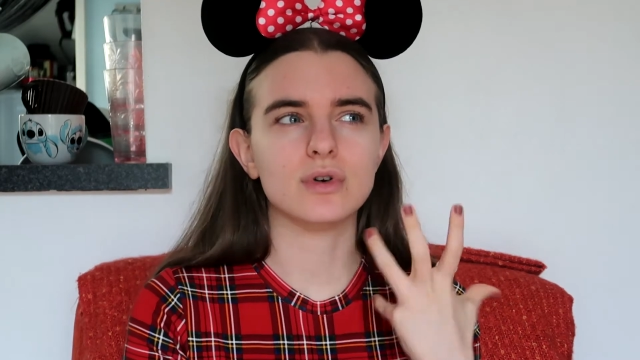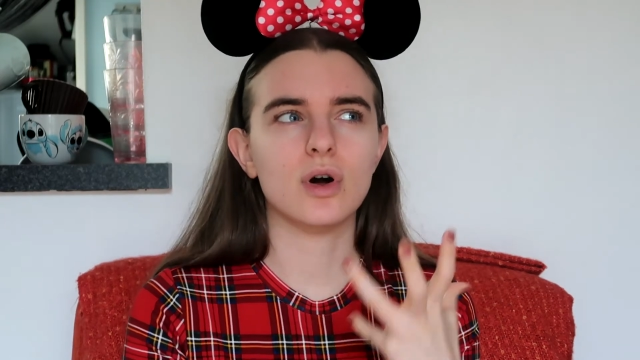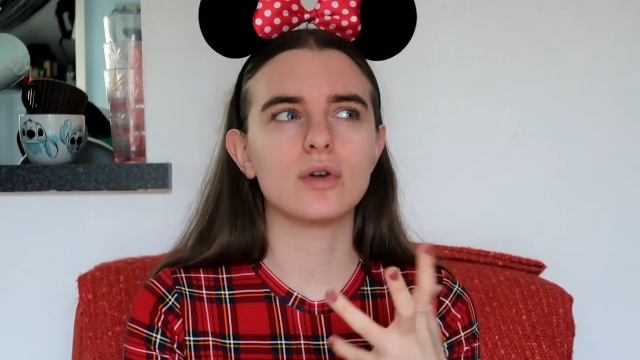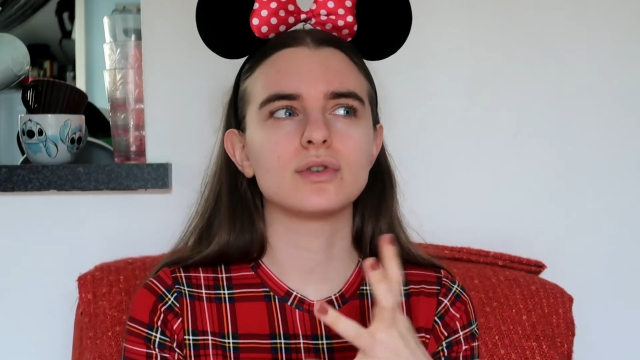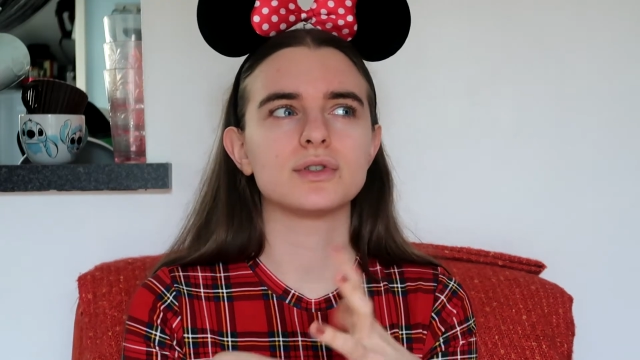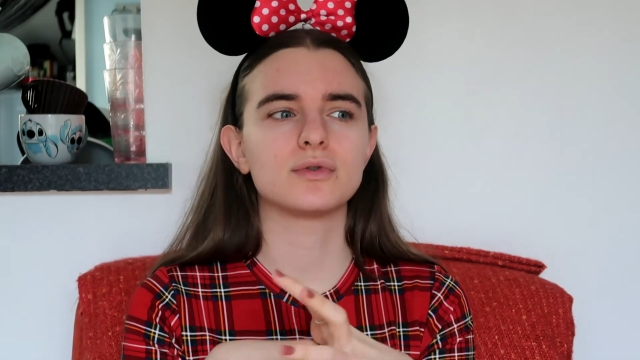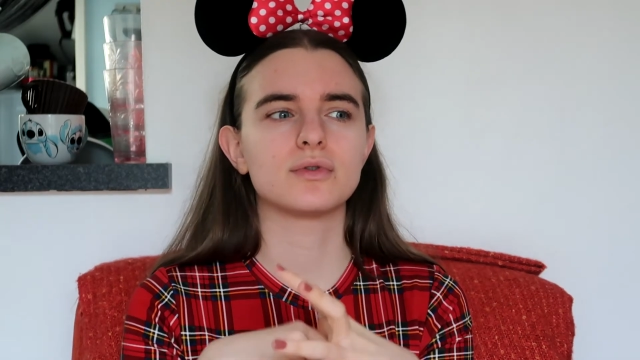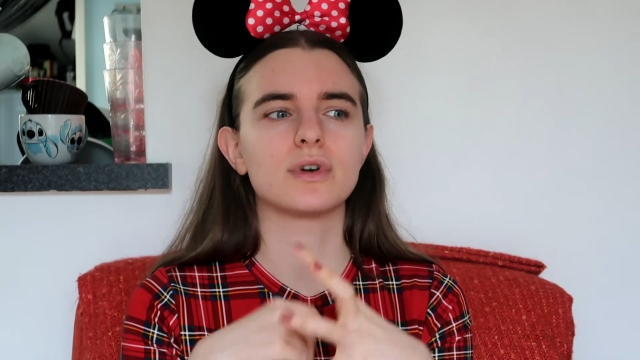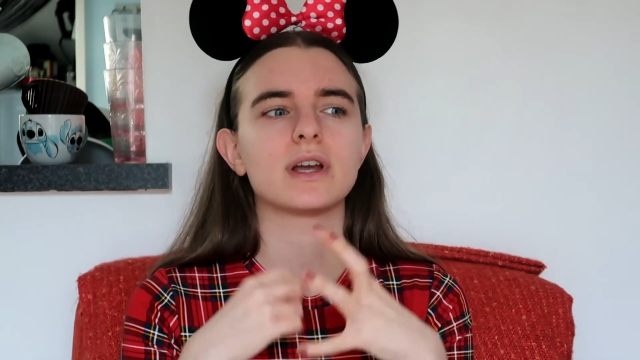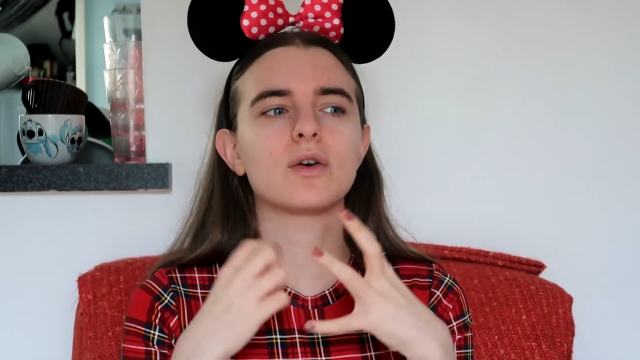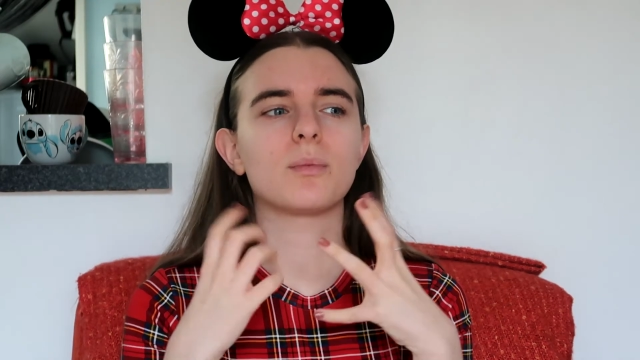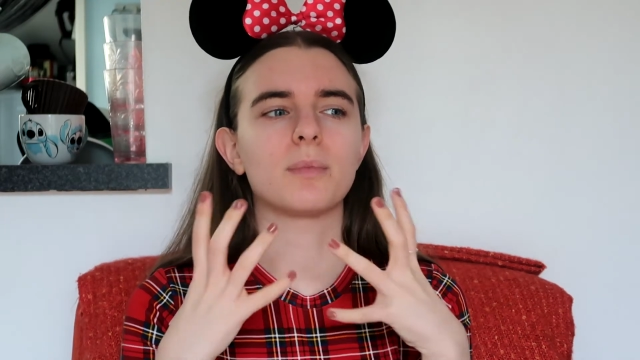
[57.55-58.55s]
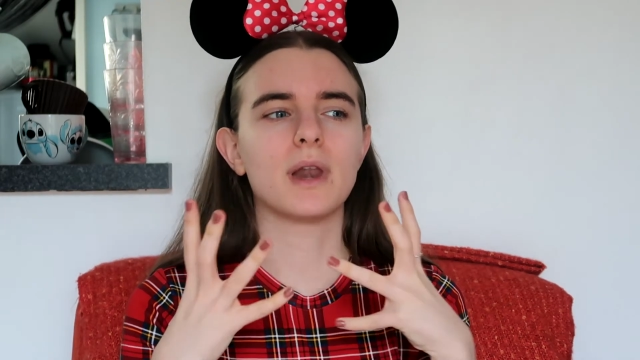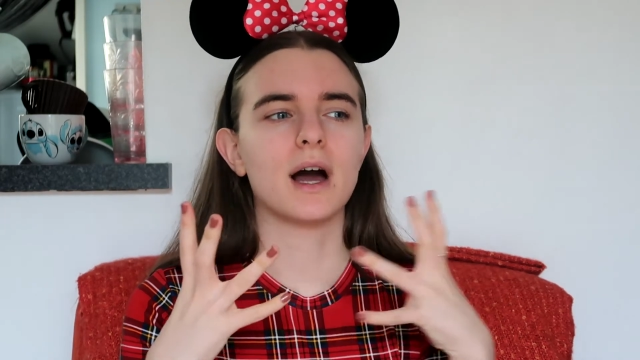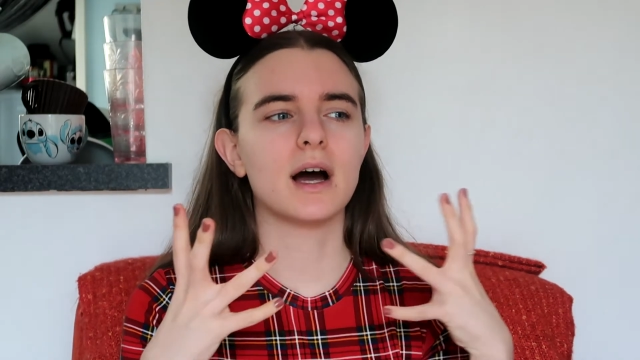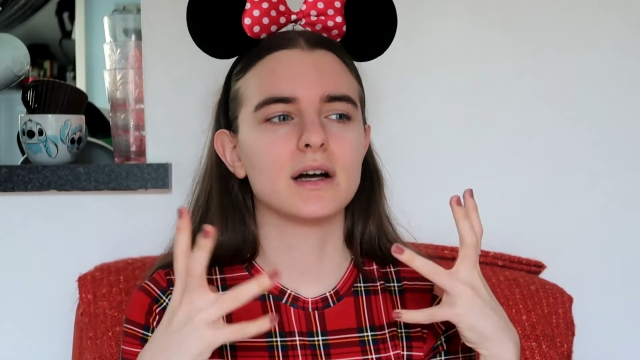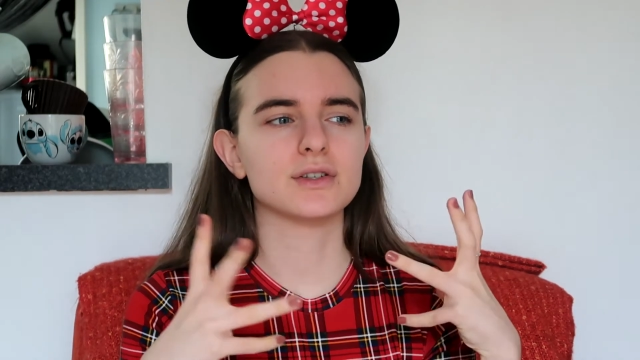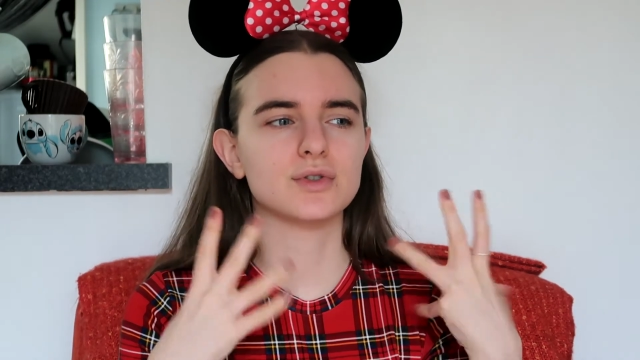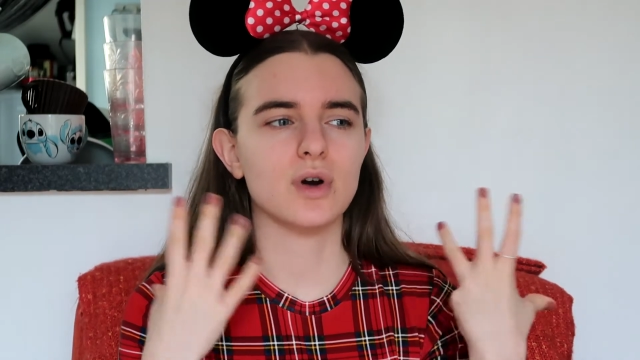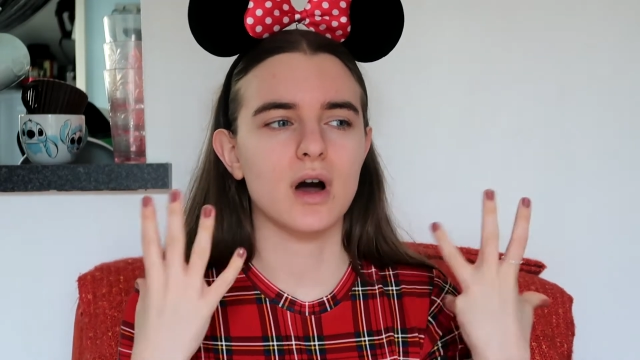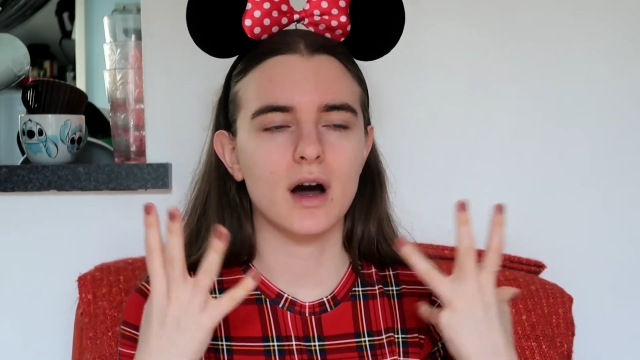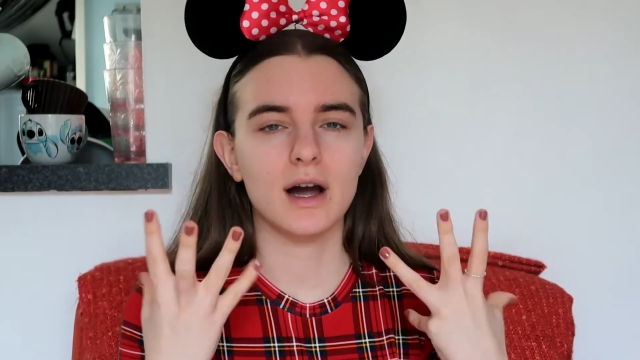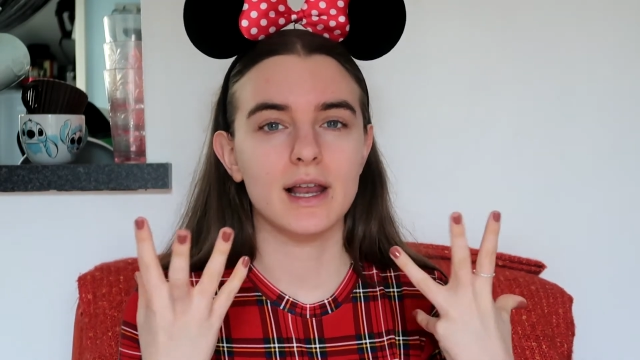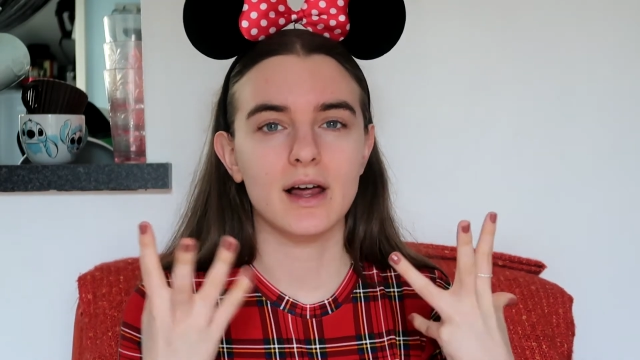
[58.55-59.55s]
contouring or blush or
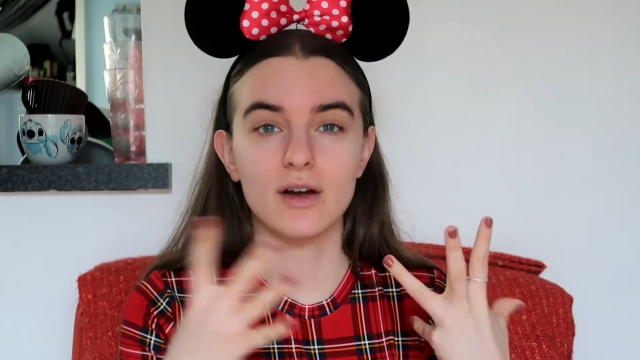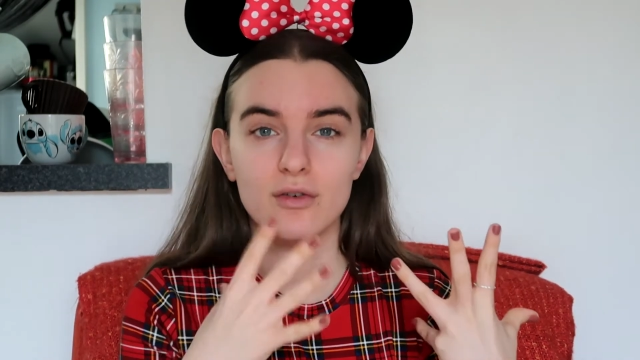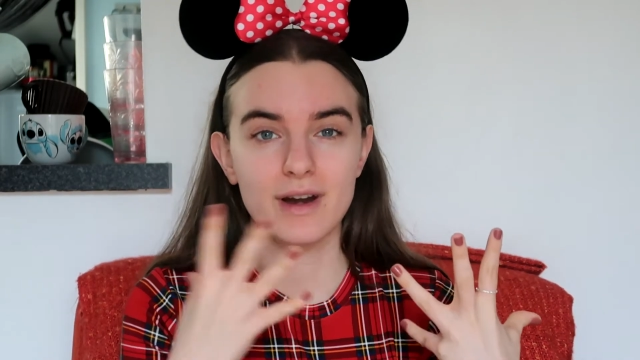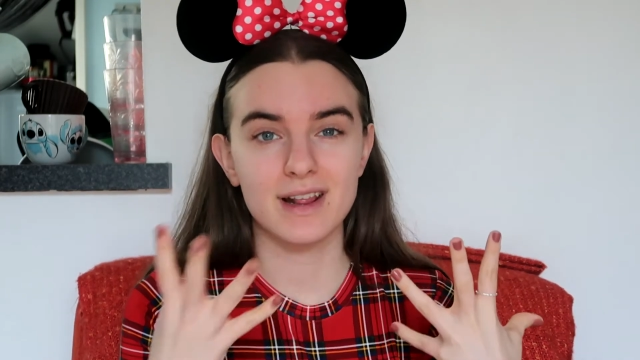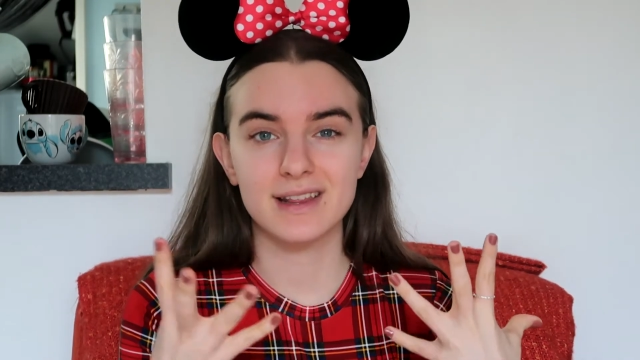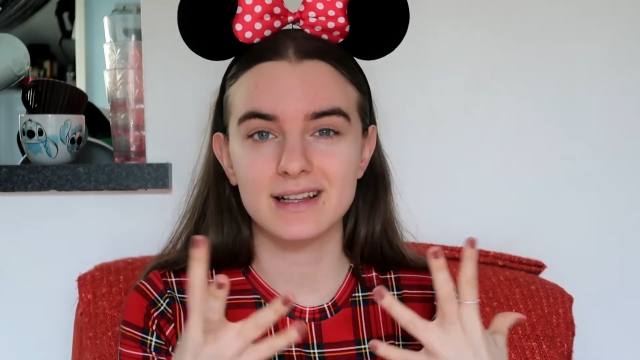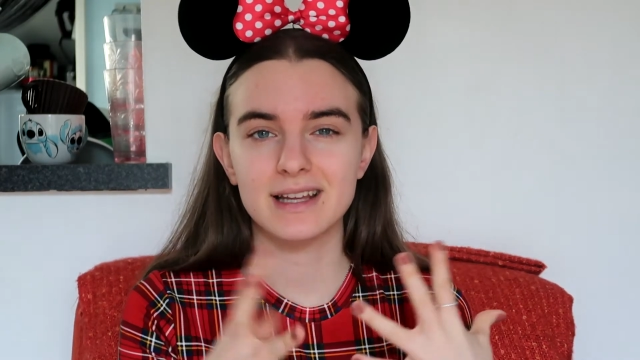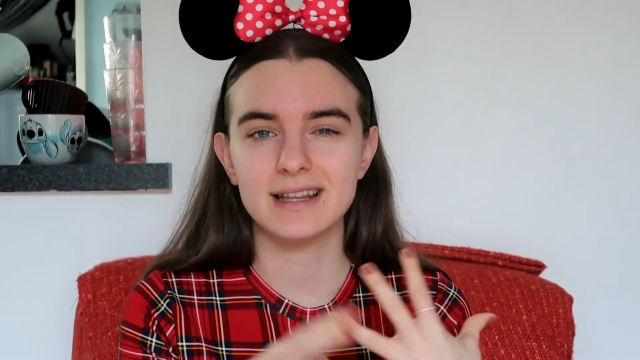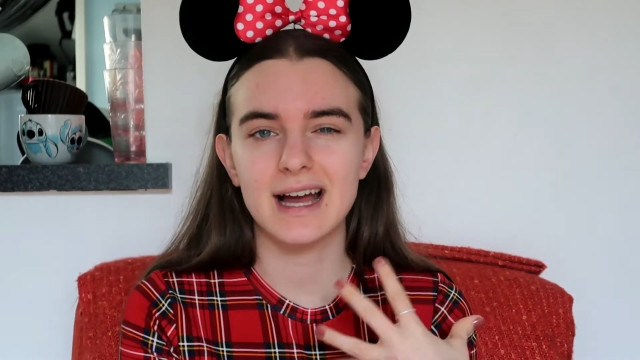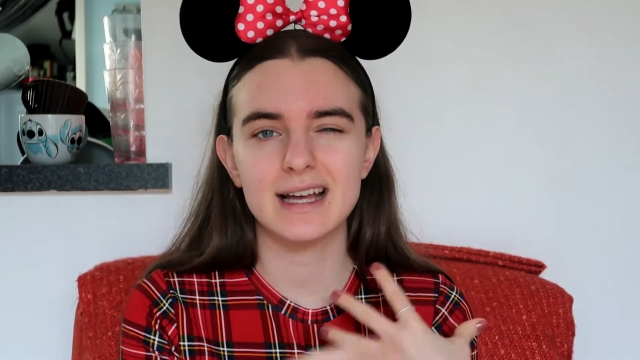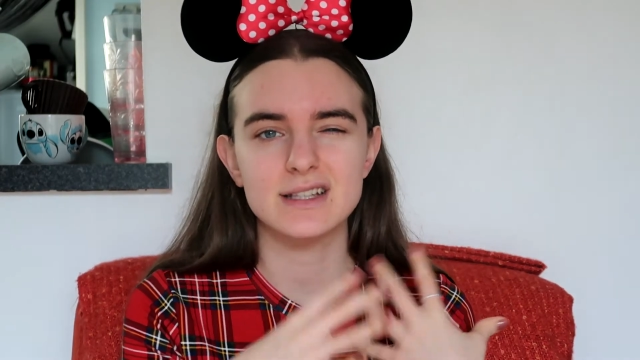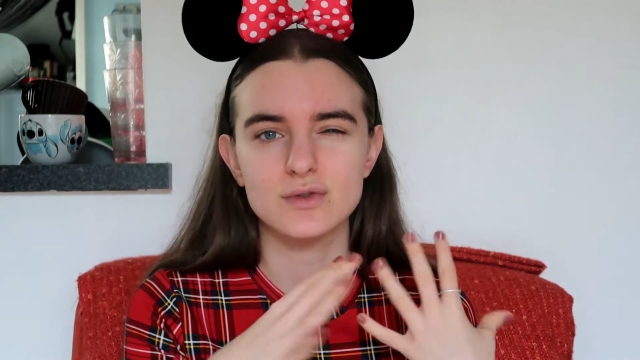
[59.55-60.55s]
highlight or anything like that.